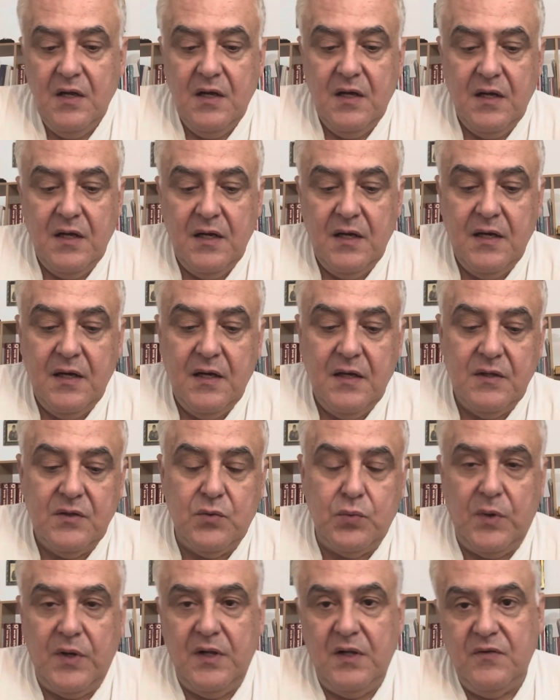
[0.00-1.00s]

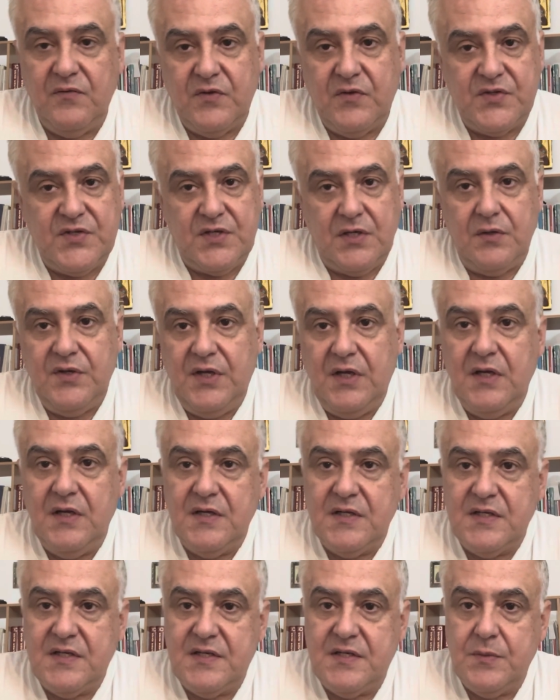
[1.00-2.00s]
12 or so
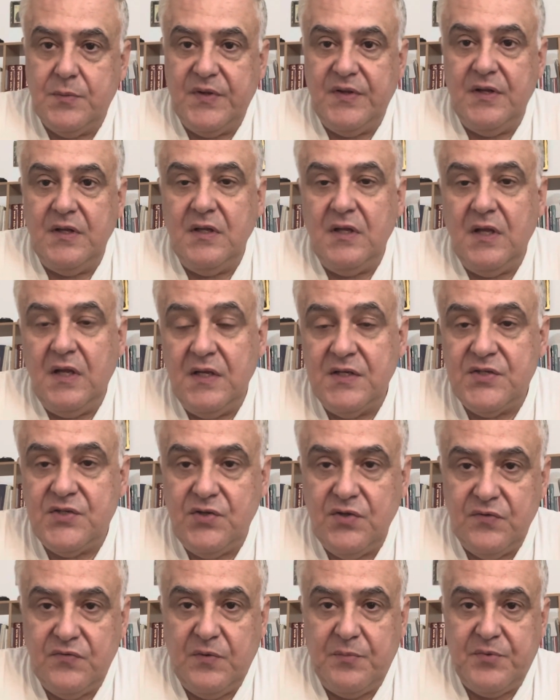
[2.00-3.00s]
years within the
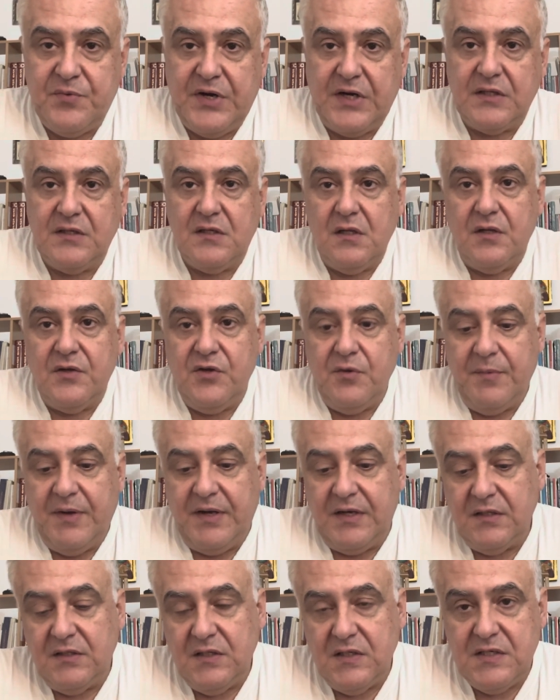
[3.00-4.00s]
Institute for Practical
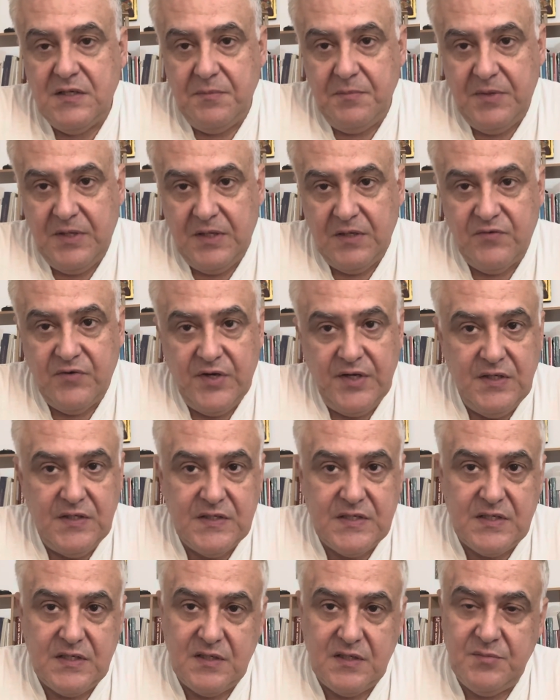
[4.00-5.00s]
Humanities in Belgrade in
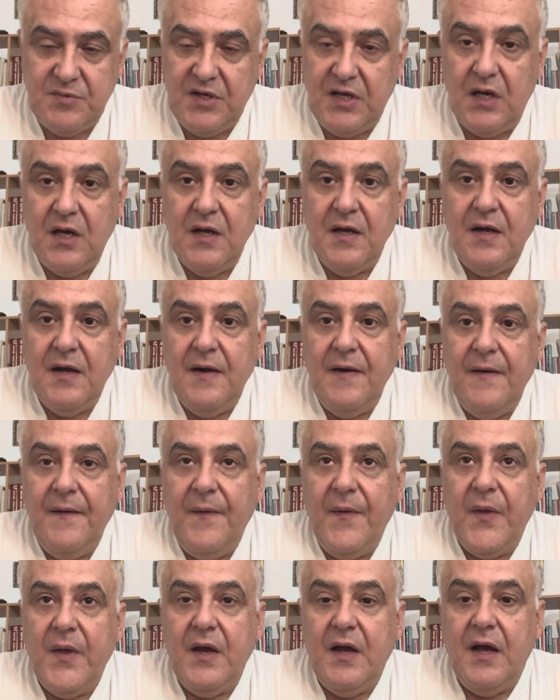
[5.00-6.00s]
Serbia,
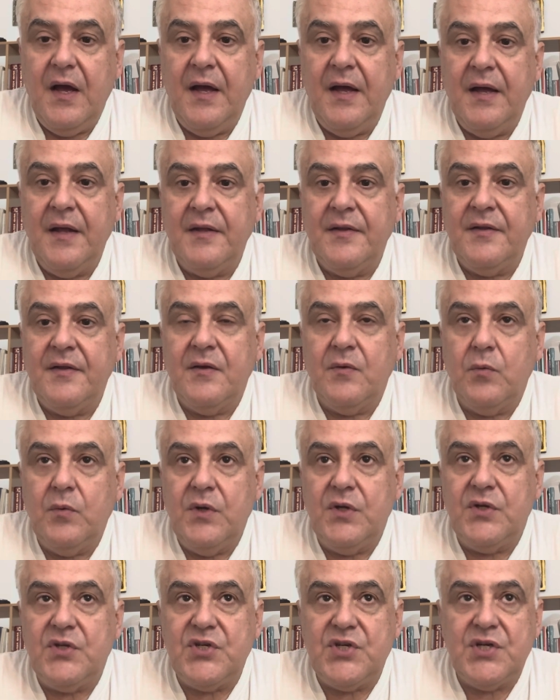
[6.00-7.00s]
and
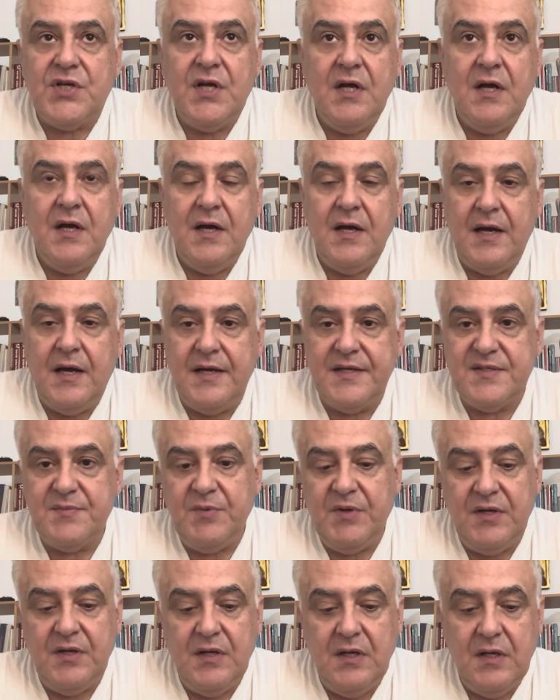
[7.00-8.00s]
which has
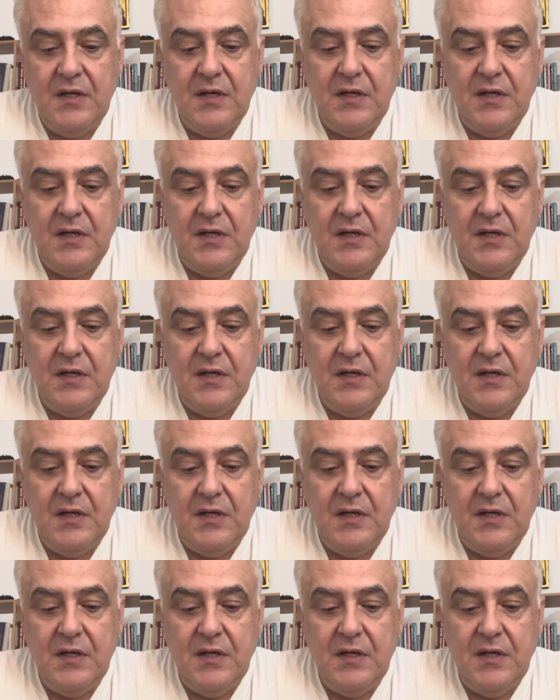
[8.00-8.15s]
been